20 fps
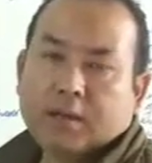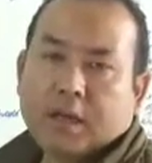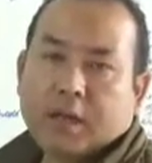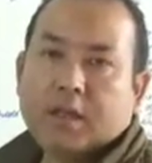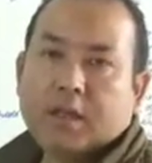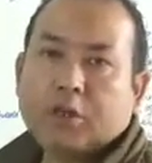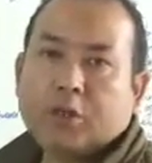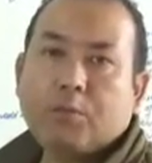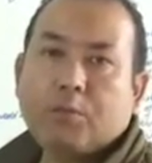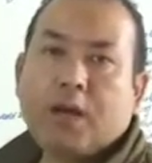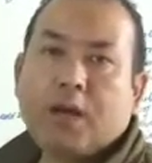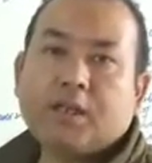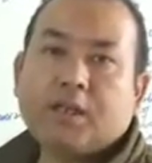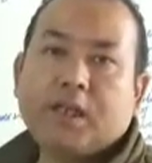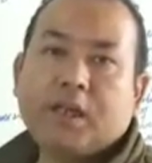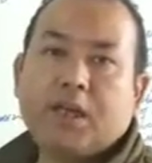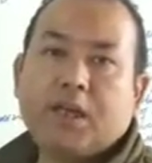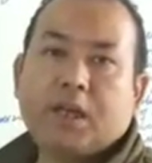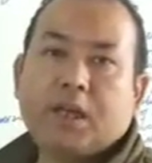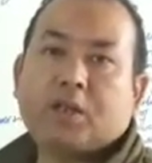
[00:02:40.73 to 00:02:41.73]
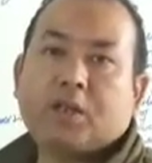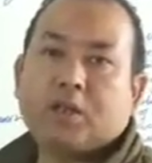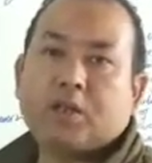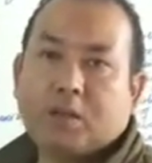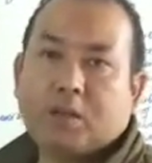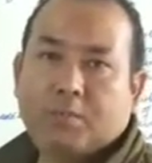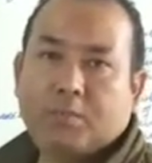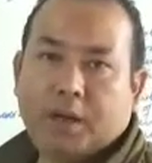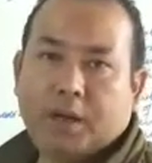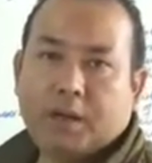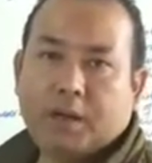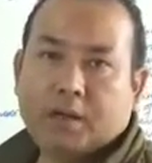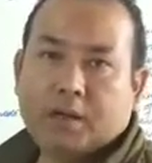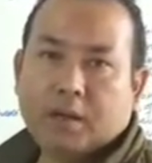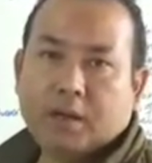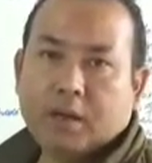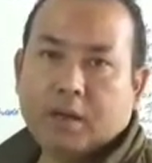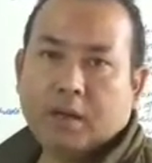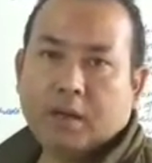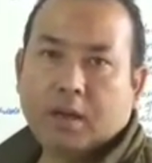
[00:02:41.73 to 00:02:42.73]
It stimulates the ejection of milk
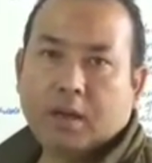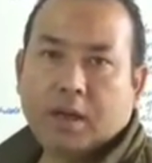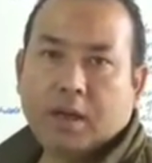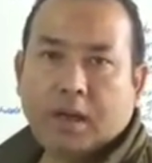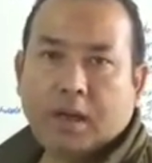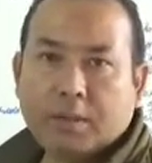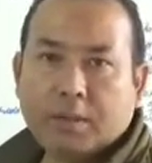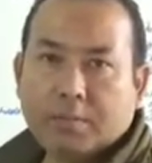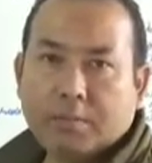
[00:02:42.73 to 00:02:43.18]
in